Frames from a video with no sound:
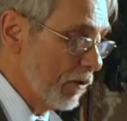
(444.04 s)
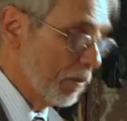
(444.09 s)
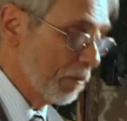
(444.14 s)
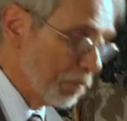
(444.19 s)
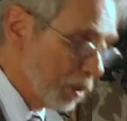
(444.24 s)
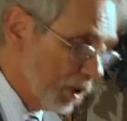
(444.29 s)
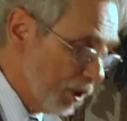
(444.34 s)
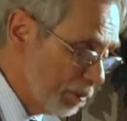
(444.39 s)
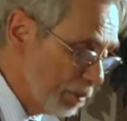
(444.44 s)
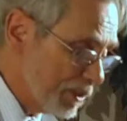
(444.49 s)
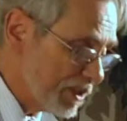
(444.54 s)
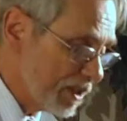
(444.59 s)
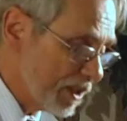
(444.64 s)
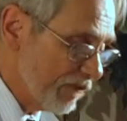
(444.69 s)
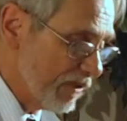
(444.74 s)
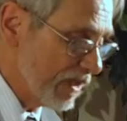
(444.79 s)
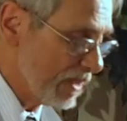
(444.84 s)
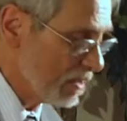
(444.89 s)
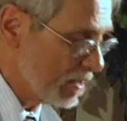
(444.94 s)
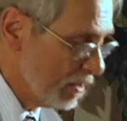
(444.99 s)
The
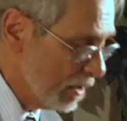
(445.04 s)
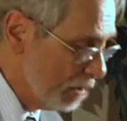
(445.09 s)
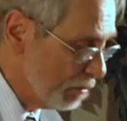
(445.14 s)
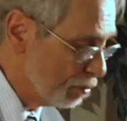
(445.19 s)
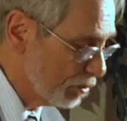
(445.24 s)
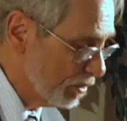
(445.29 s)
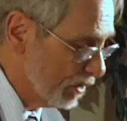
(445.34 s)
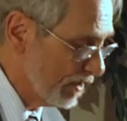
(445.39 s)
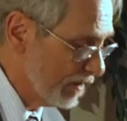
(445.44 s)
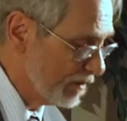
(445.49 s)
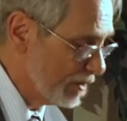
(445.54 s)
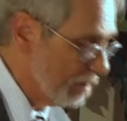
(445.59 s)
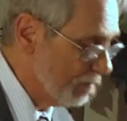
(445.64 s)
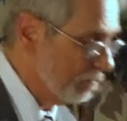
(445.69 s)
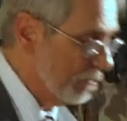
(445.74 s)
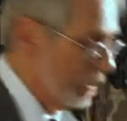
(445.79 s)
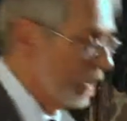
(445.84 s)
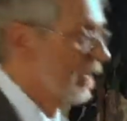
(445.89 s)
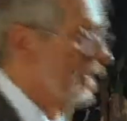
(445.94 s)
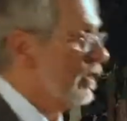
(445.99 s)
purpose of this
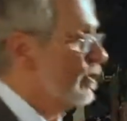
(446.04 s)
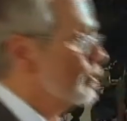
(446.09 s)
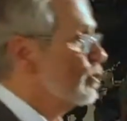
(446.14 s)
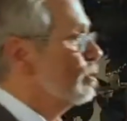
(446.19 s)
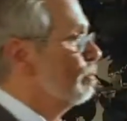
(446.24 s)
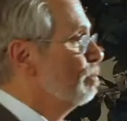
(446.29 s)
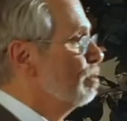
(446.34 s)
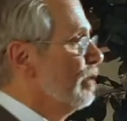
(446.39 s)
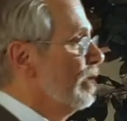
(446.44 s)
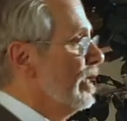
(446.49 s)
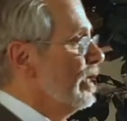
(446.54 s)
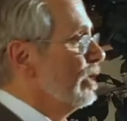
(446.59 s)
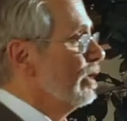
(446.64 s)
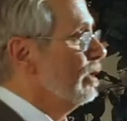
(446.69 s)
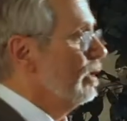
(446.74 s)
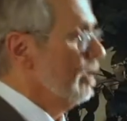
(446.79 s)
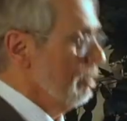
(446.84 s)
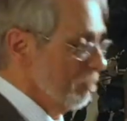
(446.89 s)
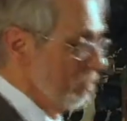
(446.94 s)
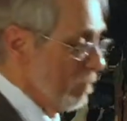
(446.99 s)
liberalism is to
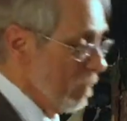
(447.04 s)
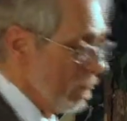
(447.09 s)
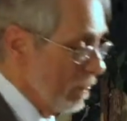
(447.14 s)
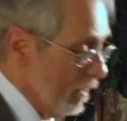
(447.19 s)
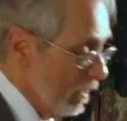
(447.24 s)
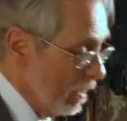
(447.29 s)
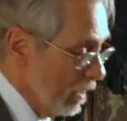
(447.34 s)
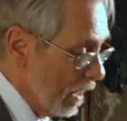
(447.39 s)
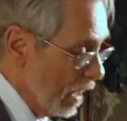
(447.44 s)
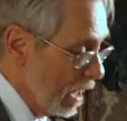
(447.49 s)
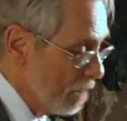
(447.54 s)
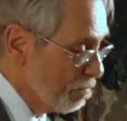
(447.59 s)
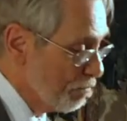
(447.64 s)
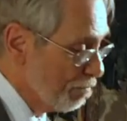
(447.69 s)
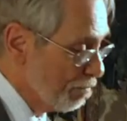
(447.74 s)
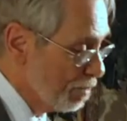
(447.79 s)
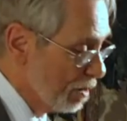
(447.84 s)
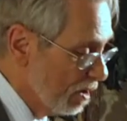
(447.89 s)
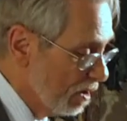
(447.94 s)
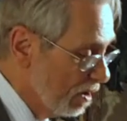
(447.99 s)
bring a
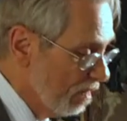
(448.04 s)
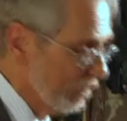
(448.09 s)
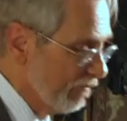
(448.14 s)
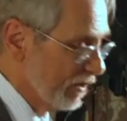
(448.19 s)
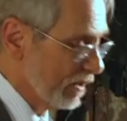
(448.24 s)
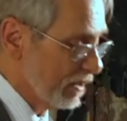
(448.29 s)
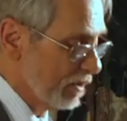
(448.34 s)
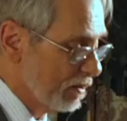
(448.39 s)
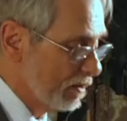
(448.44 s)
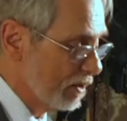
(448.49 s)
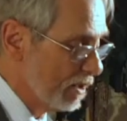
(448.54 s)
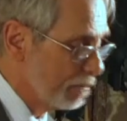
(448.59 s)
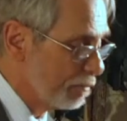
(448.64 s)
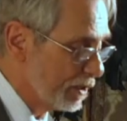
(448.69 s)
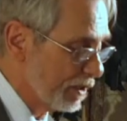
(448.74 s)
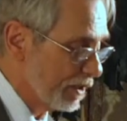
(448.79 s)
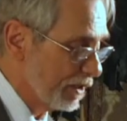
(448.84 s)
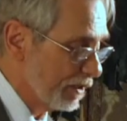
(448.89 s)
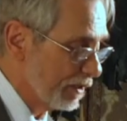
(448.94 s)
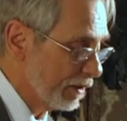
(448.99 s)
perfect
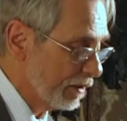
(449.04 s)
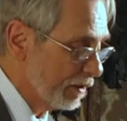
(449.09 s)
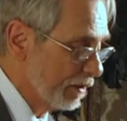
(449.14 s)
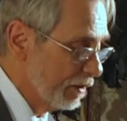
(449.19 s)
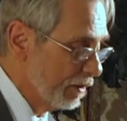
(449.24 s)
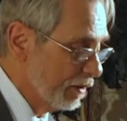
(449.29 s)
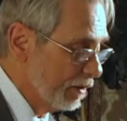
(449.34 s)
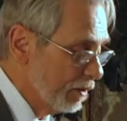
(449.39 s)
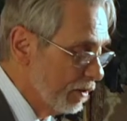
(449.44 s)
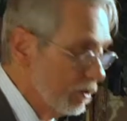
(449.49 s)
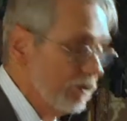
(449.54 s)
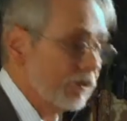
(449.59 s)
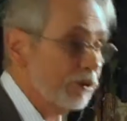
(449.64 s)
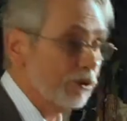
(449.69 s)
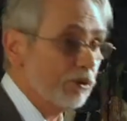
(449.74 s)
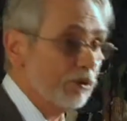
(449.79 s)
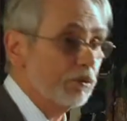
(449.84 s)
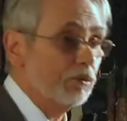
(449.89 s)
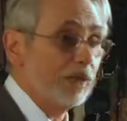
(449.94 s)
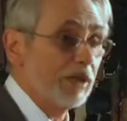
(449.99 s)
liberty
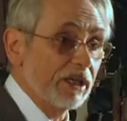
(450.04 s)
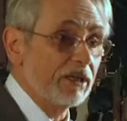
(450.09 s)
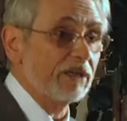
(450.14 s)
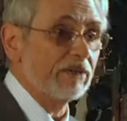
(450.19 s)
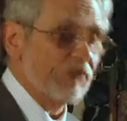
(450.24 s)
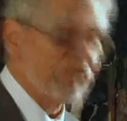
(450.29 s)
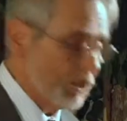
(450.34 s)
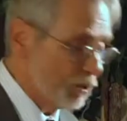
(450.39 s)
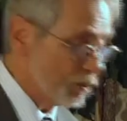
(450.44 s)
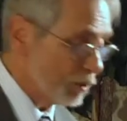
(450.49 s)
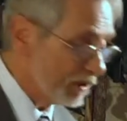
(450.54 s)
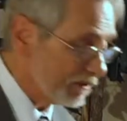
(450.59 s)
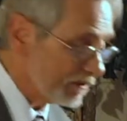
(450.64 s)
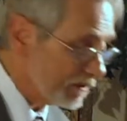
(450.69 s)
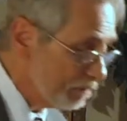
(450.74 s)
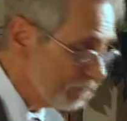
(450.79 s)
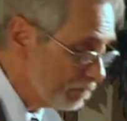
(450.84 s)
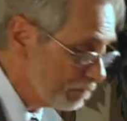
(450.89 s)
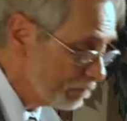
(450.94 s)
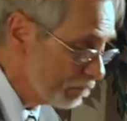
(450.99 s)
to
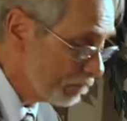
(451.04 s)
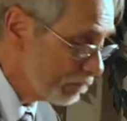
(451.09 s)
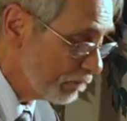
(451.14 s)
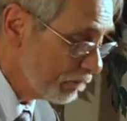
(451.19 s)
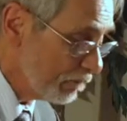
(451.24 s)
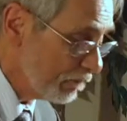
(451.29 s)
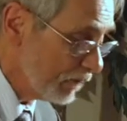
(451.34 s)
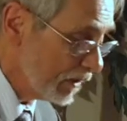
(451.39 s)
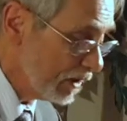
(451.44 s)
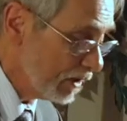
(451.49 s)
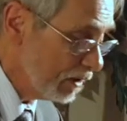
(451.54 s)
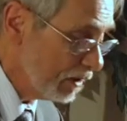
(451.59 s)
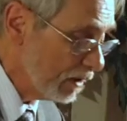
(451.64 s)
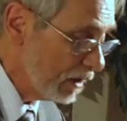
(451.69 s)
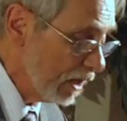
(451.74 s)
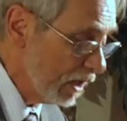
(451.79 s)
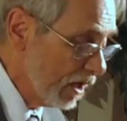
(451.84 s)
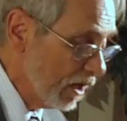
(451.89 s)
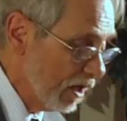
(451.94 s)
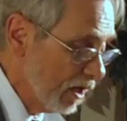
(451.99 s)
individuals.
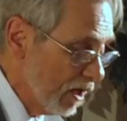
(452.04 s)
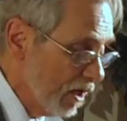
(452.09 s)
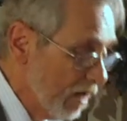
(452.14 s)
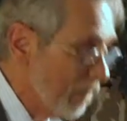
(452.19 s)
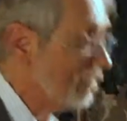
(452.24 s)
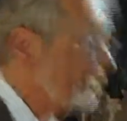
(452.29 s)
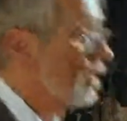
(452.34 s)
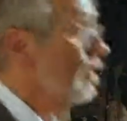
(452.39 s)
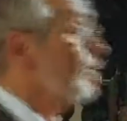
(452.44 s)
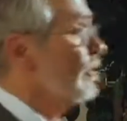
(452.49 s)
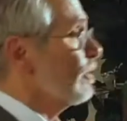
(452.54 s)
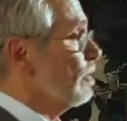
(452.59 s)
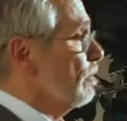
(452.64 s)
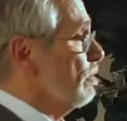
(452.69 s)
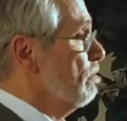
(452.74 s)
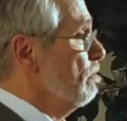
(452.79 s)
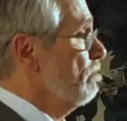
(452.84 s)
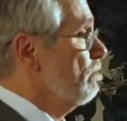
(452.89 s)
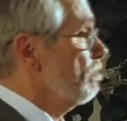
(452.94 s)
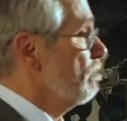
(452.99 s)

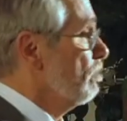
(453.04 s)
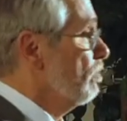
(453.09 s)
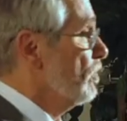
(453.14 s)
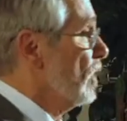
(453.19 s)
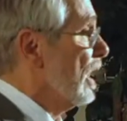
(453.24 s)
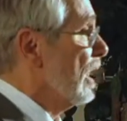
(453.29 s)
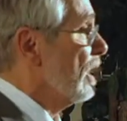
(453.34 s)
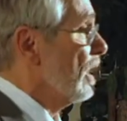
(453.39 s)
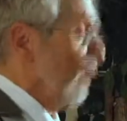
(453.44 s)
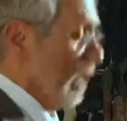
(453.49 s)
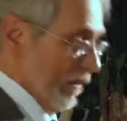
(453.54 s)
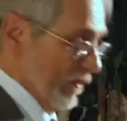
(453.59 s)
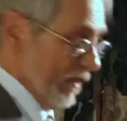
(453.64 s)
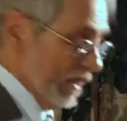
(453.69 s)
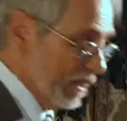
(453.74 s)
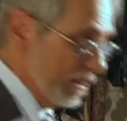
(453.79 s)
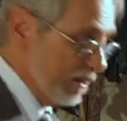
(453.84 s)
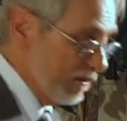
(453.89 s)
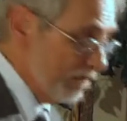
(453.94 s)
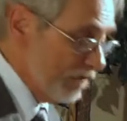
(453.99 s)
Further,
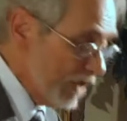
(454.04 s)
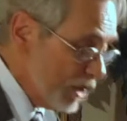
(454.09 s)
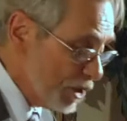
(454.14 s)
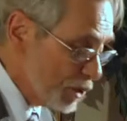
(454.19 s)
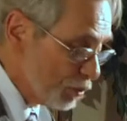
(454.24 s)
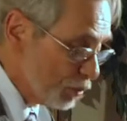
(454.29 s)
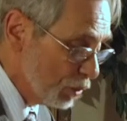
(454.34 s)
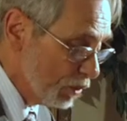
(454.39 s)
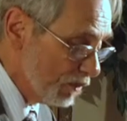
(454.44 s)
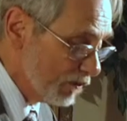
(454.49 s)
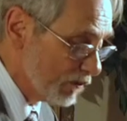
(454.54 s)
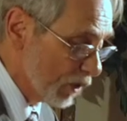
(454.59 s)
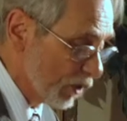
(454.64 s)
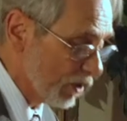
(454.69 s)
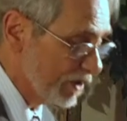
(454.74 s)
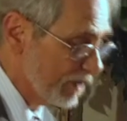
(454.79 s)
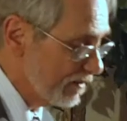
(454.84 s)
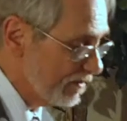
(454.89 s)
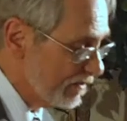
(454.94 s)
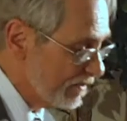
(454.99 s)
the individuals
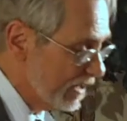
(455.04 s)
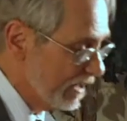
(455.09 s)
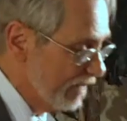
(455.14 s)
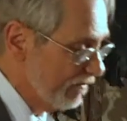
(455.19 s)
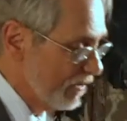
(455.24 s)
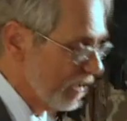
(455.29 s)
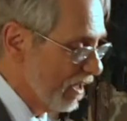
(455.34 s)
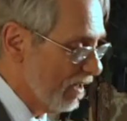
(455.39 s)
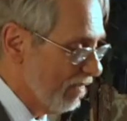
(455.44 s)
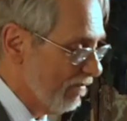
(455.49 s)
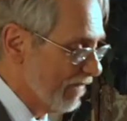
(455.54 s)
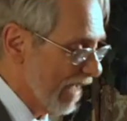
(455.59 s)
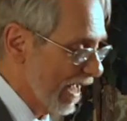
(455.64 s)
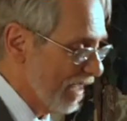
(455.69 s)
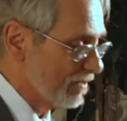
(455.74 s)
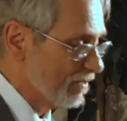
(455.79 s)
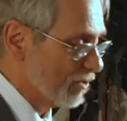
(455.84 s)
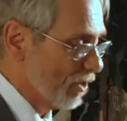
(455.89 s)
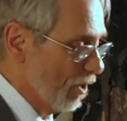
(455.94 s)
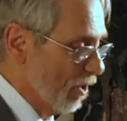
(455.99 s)
are conceived of
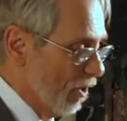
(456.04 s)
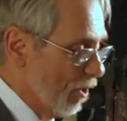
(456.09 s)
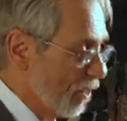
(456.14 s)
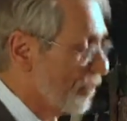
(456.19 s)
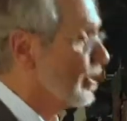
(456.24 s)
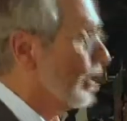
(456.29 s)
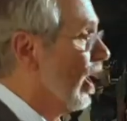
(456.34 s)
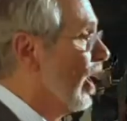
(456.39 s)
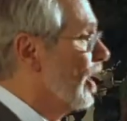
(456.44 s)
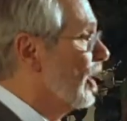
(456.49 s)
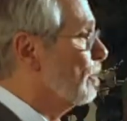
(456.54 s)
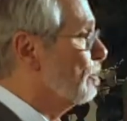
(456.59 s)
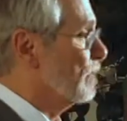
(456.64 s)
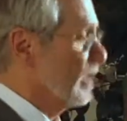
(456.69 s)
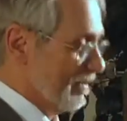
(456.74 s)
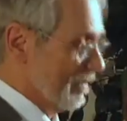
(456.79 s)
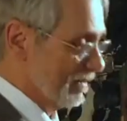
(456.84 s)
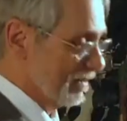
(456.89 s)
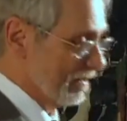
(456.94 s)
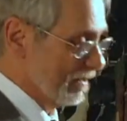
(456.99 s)
as
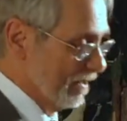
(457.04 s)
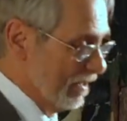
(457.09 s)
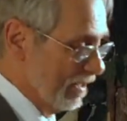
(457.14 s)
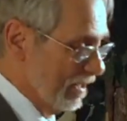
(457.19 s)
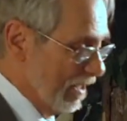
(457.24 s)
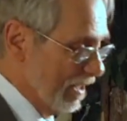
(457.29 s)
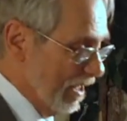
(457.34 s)
autonomous